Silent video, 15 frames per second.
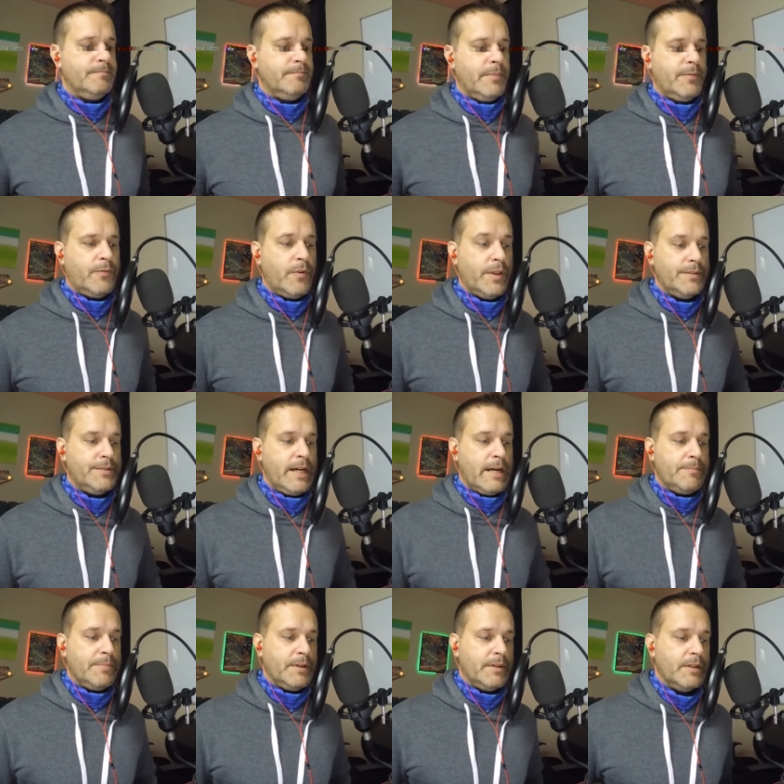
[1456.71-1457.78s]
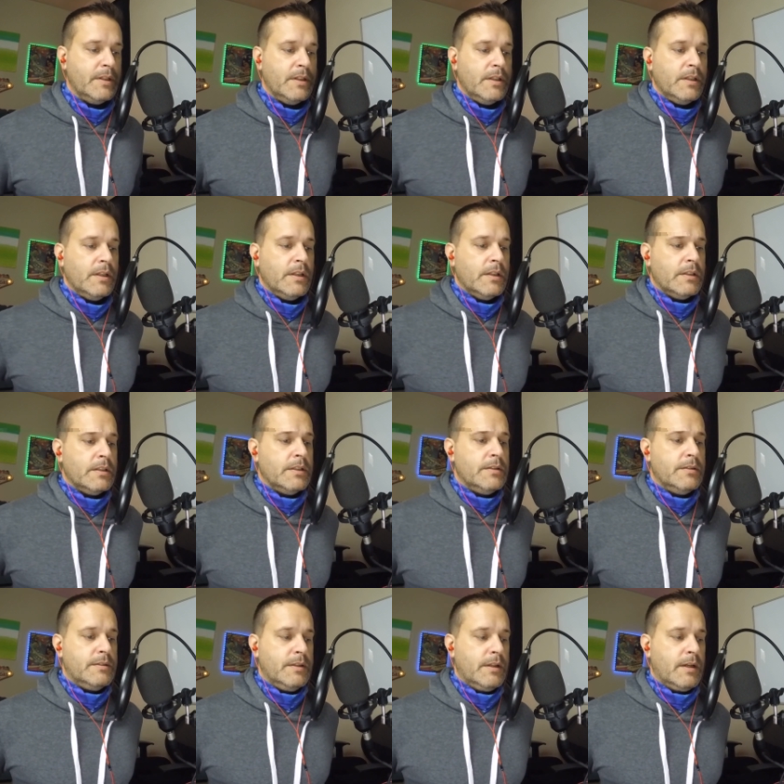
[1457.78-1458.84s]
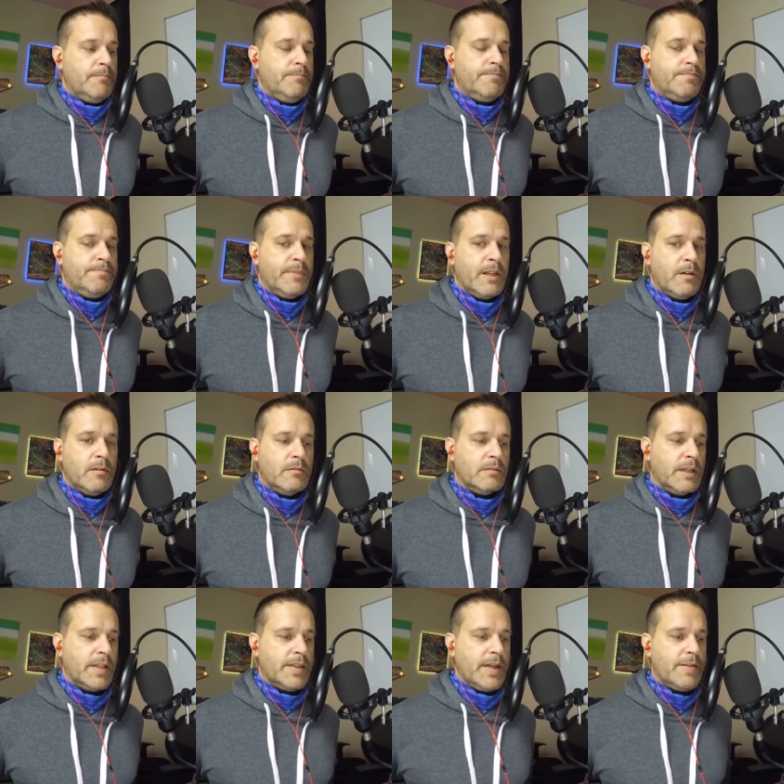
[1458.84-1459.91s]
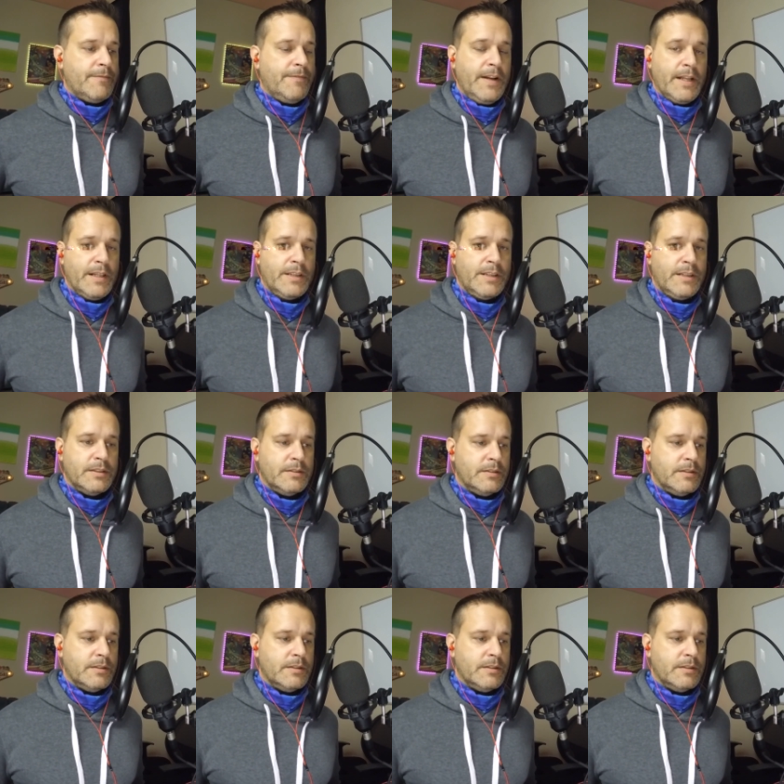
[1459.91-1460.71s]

before this happened, is, you know, get that finished.